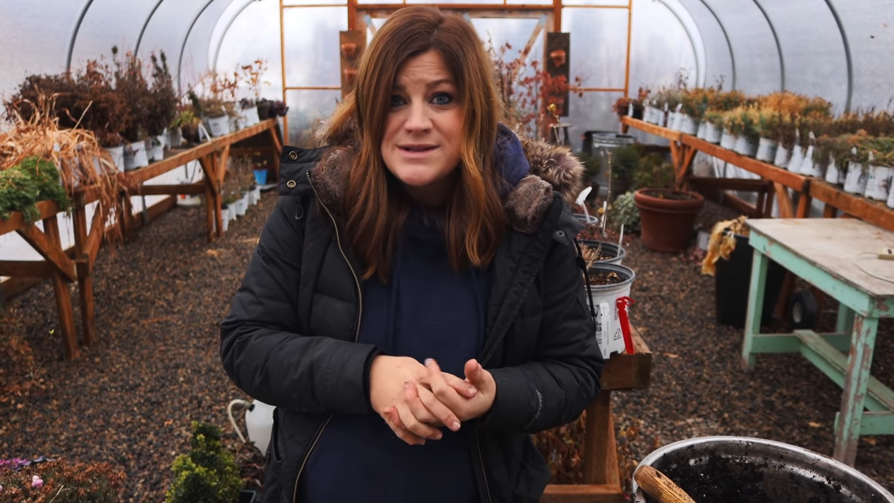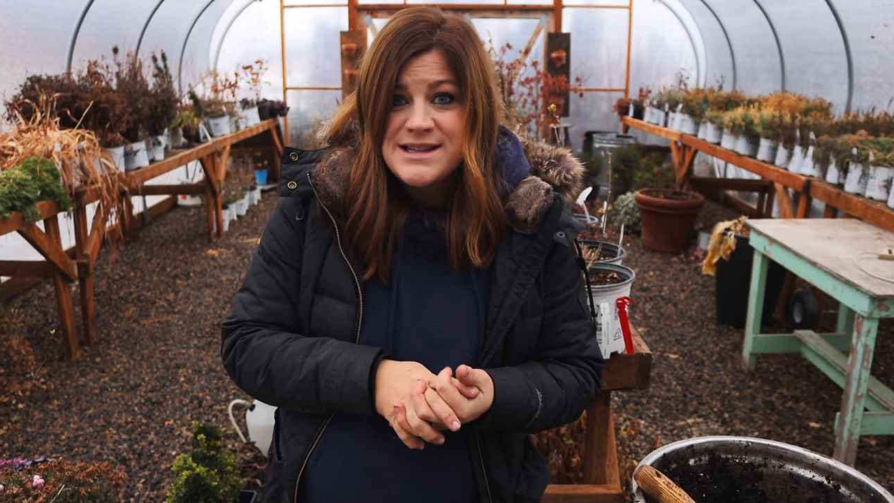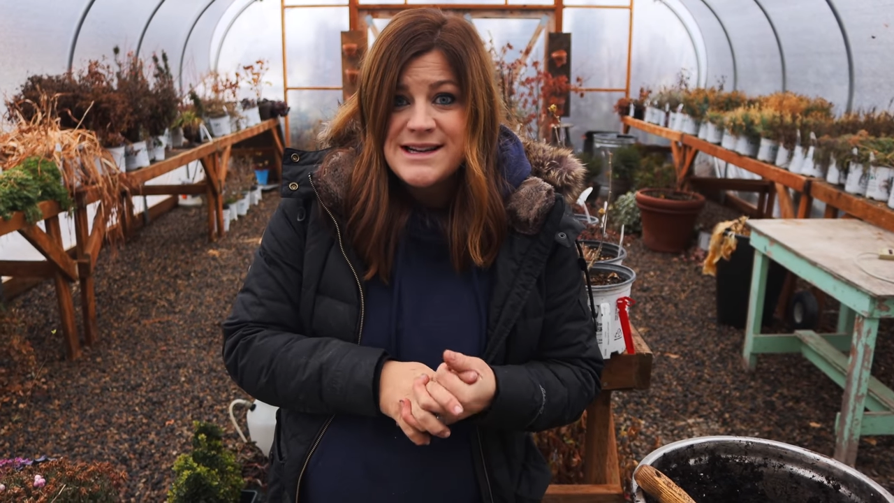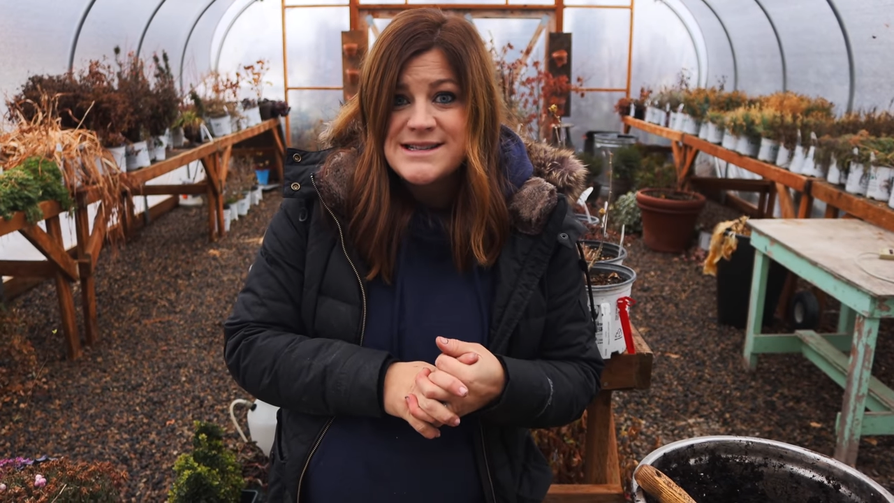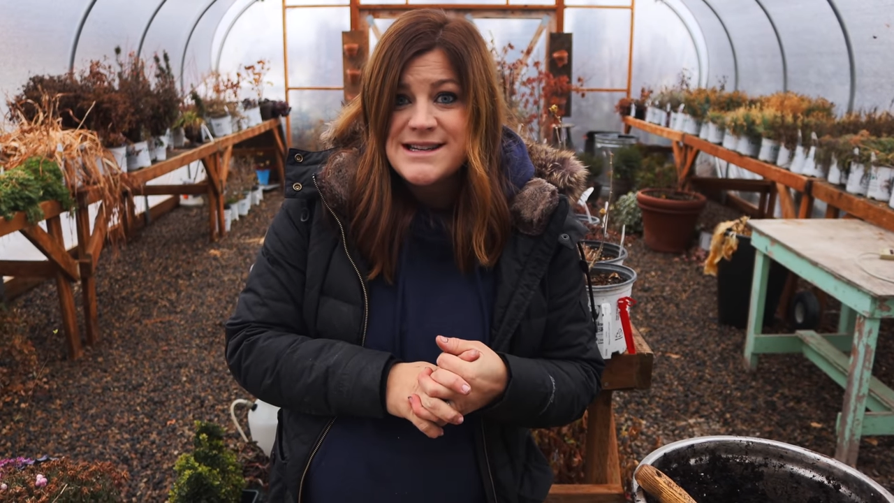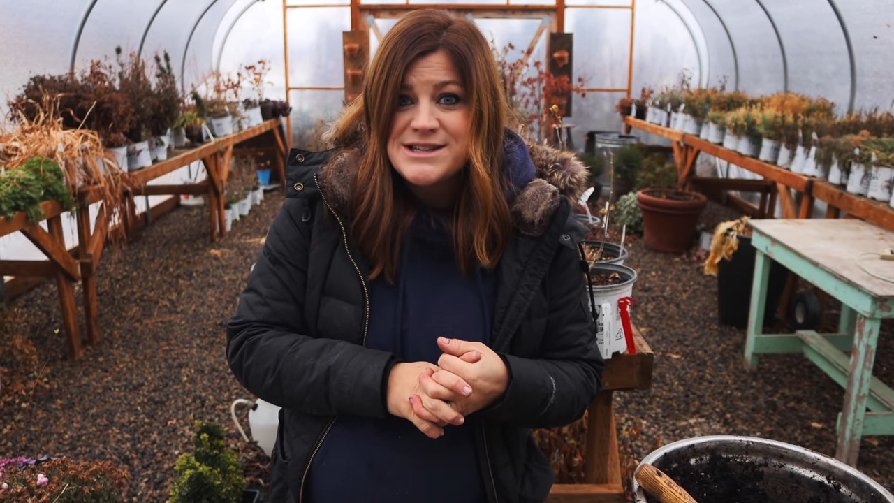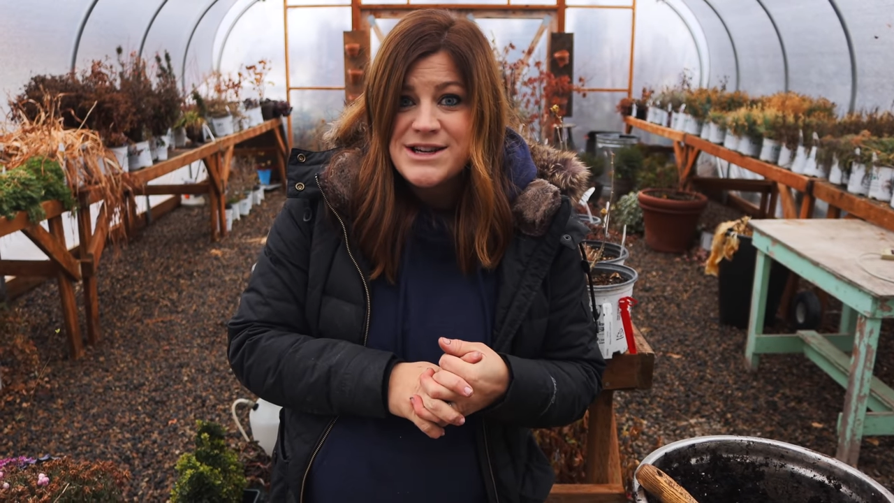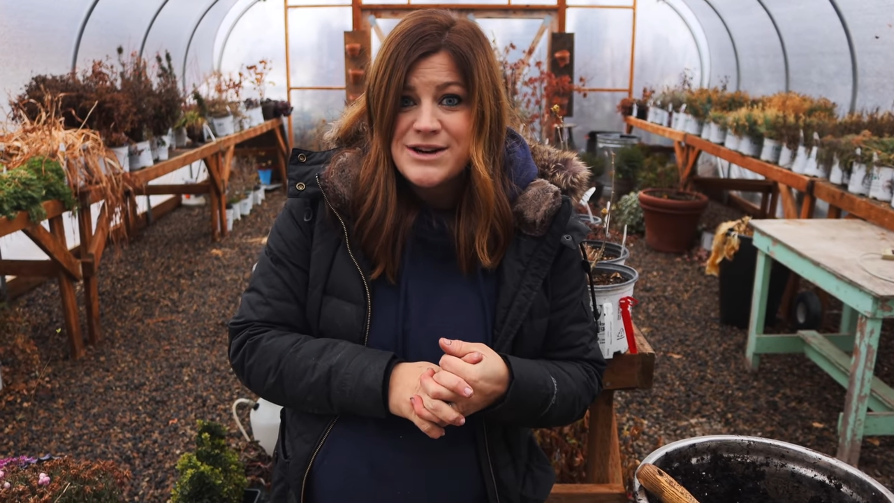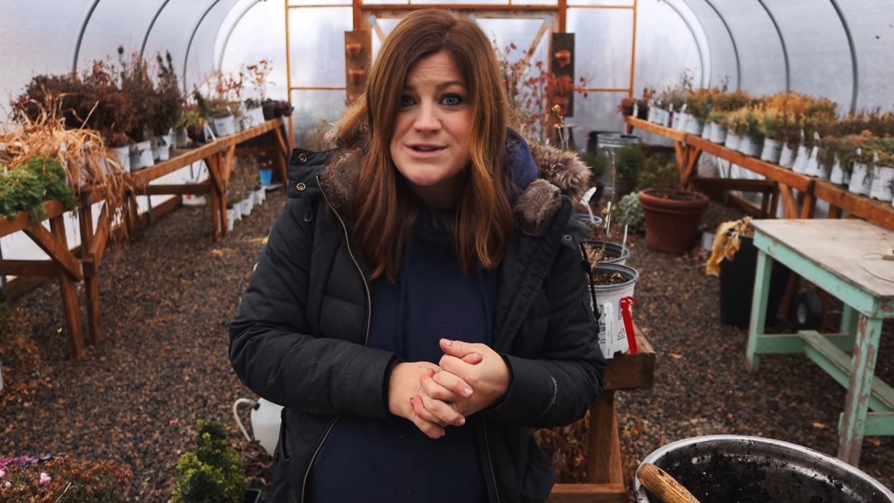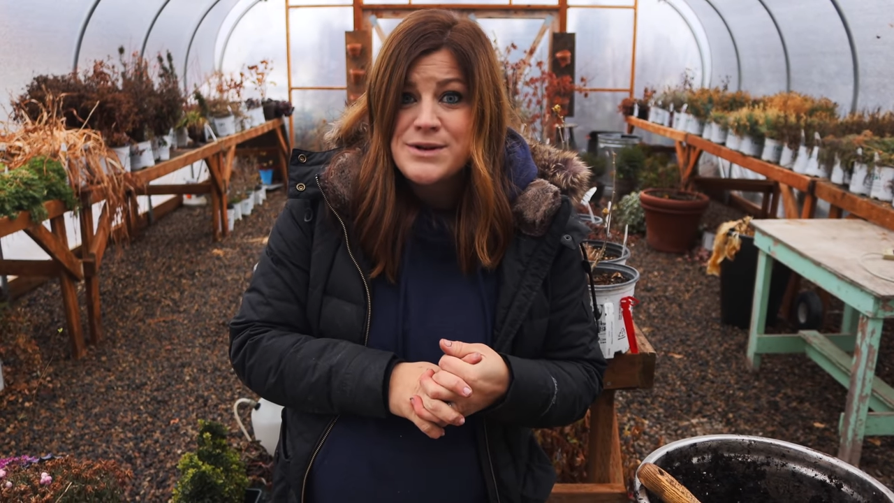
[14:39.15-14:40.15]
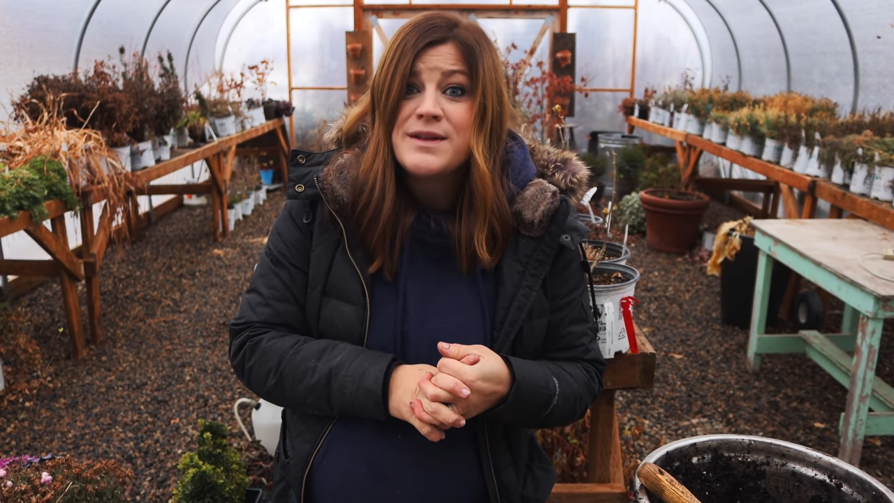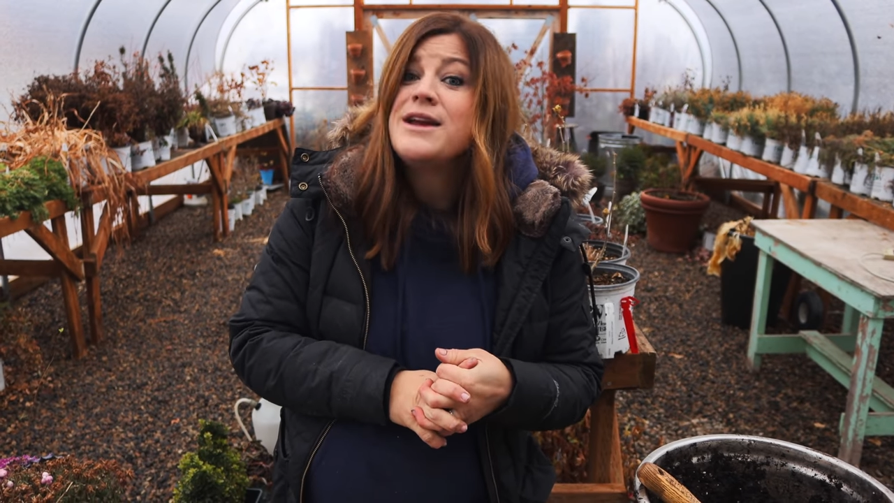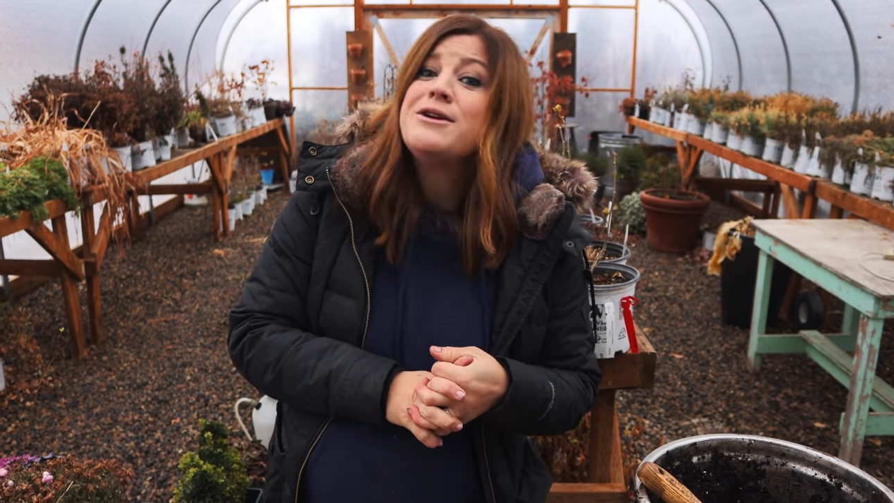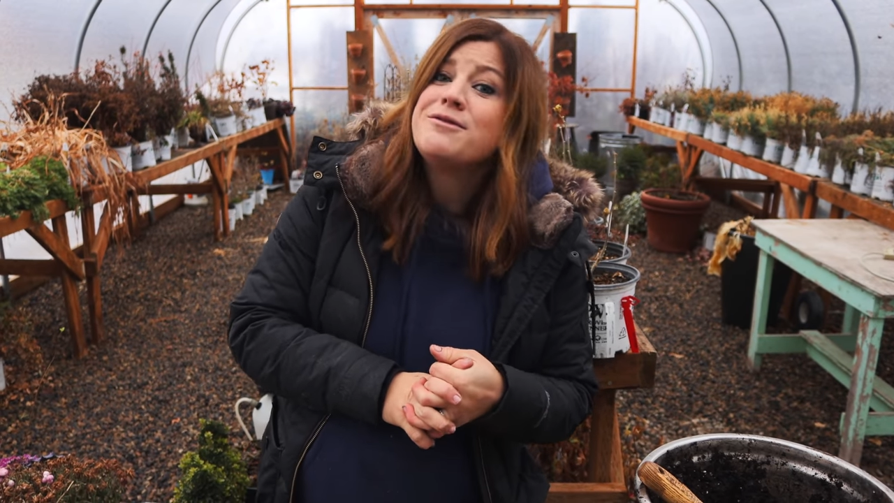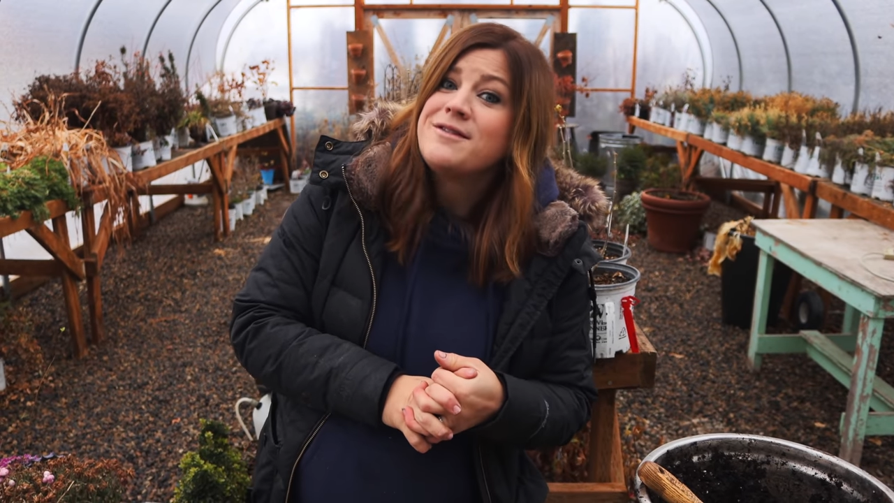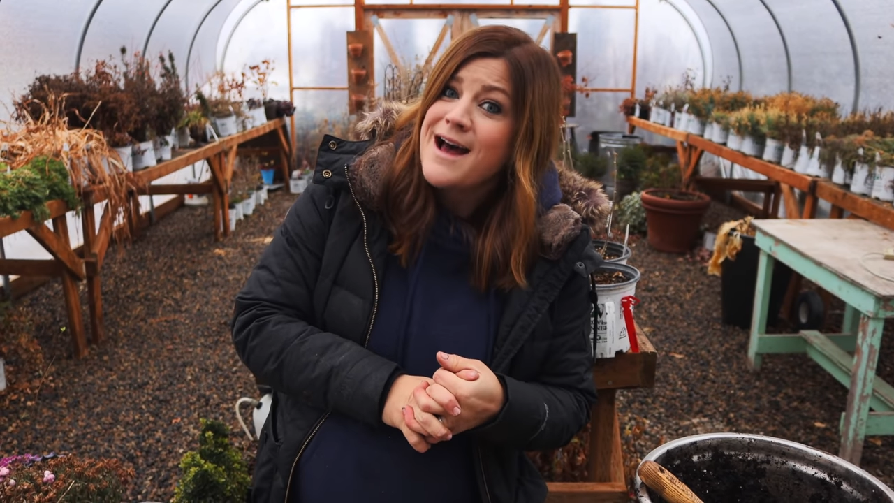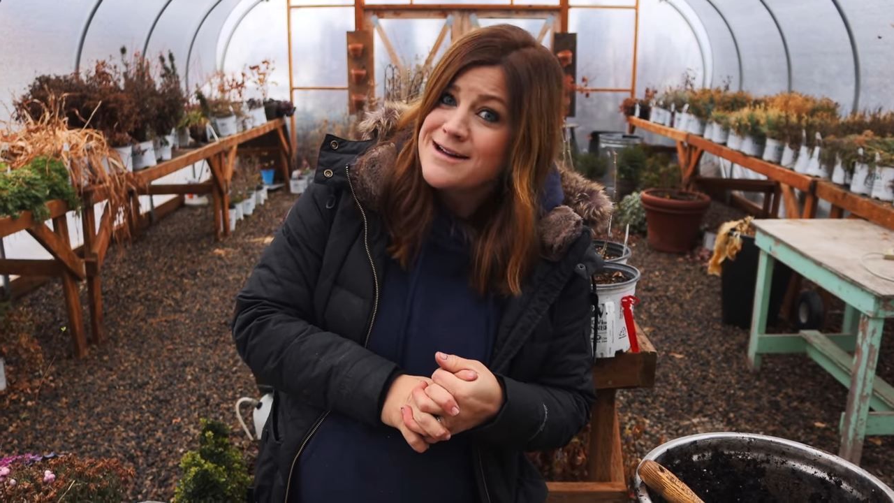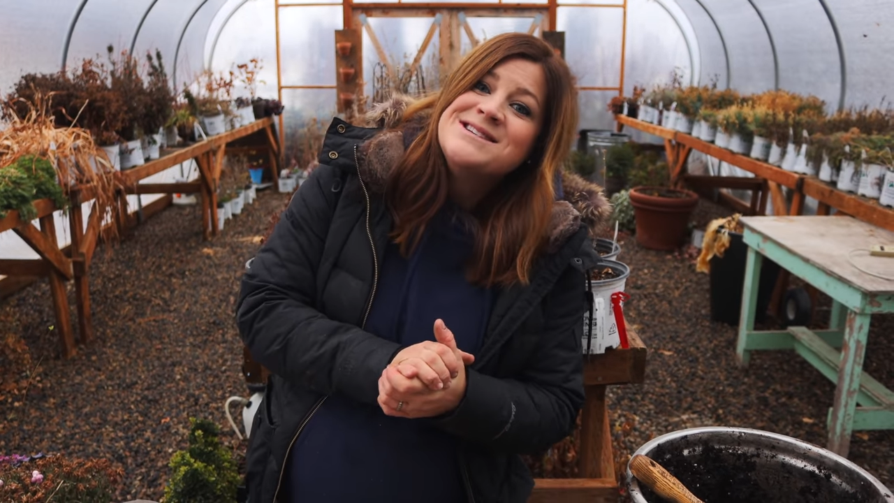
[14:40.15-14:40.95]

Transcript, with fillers: things this year so thank you for that.